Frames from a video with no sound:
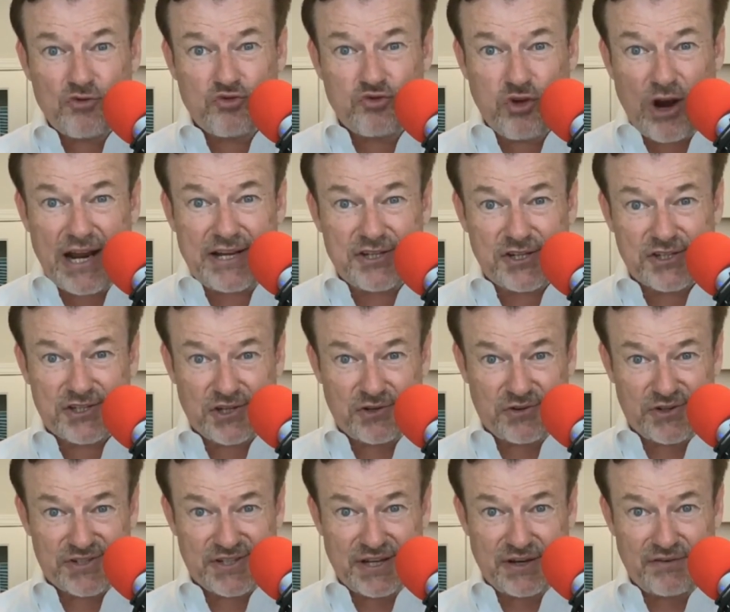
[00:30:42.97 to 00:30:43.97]

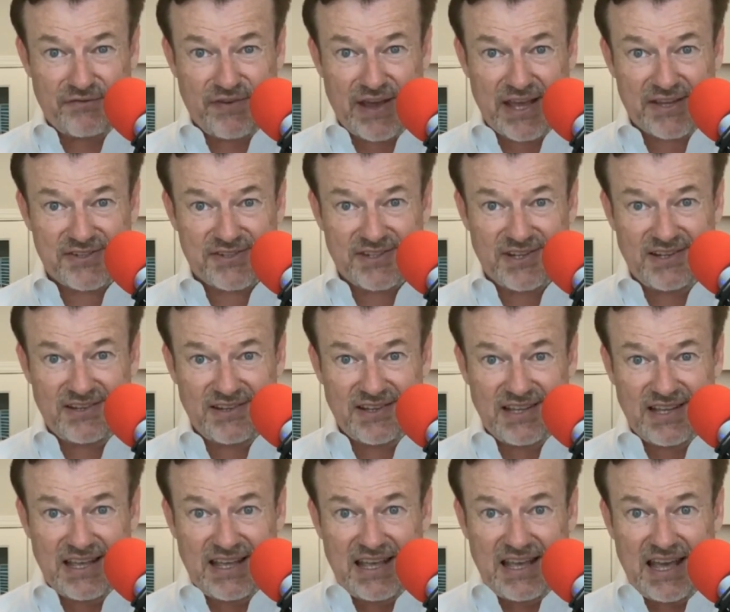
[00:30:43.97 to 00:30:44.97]
register as an investor,
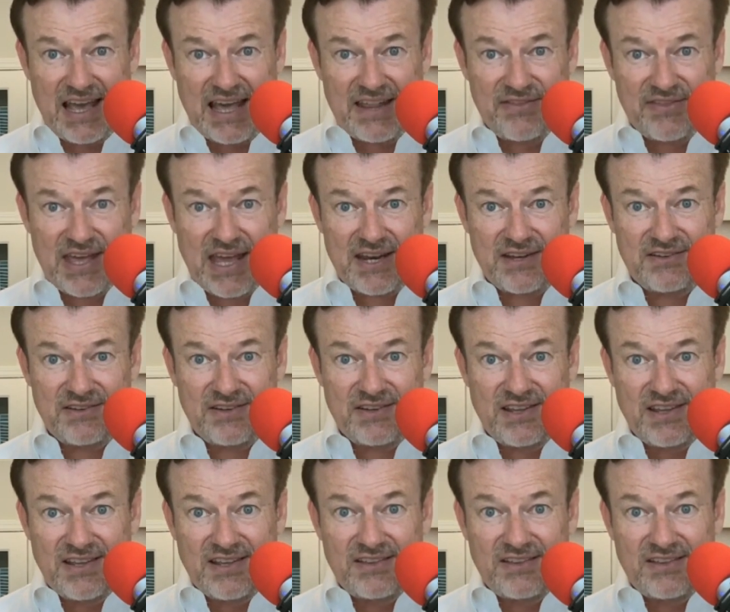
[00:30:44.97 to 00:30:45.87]
and then